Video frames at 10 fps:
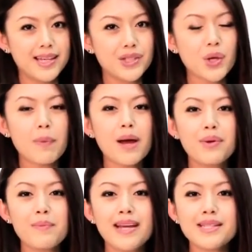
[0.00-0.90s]
top-up
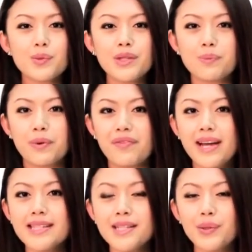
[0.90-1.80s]
rebates which
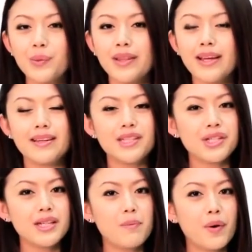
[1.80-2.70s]
provides you with
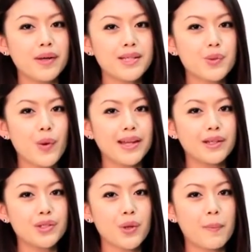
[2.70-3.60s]
additional points when
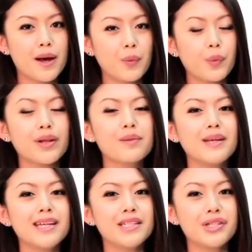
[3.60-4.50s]
you top up will
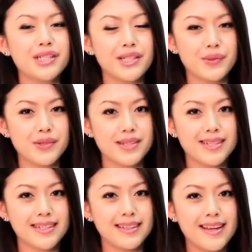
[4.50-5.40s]
be
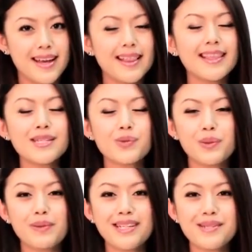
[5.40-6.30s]
introduced. This
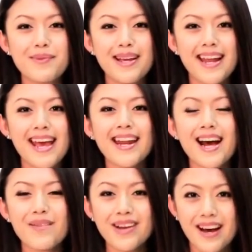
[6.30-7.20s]
will be displayed at
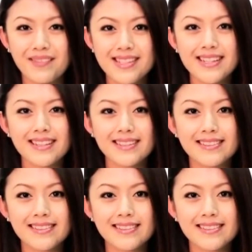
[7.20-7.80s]
our counter.